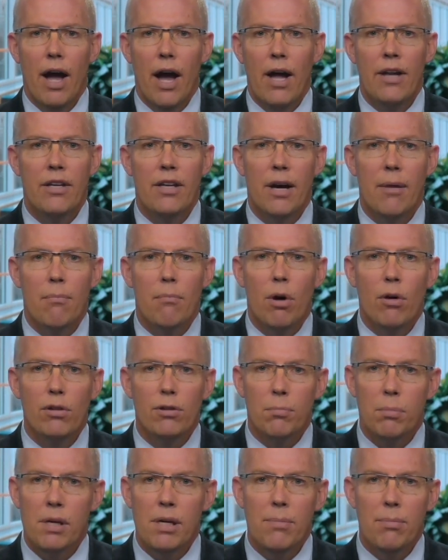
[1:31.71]
and yet
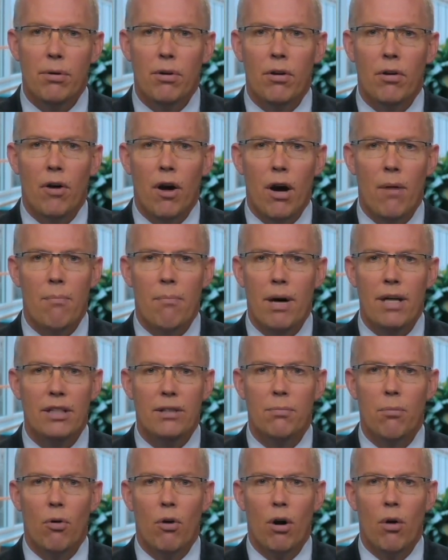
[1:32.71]
most people are
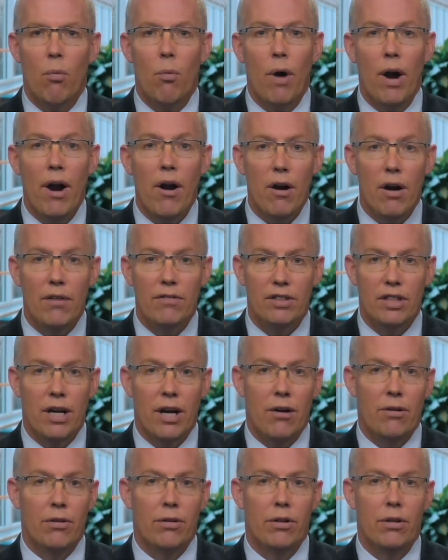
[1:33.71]
much more aware of
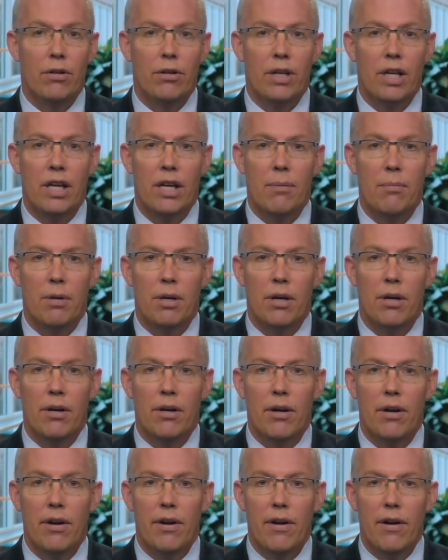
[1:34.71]
childhood
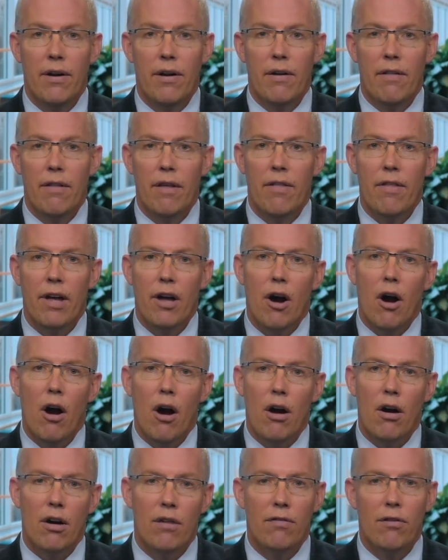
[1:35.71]
leukemia than they
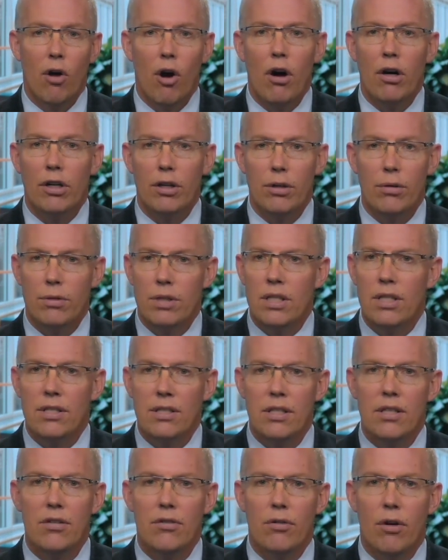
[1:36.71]
are of long QT
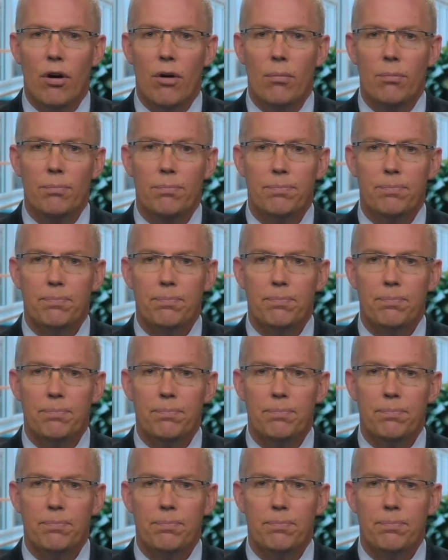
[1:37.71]
syndrome.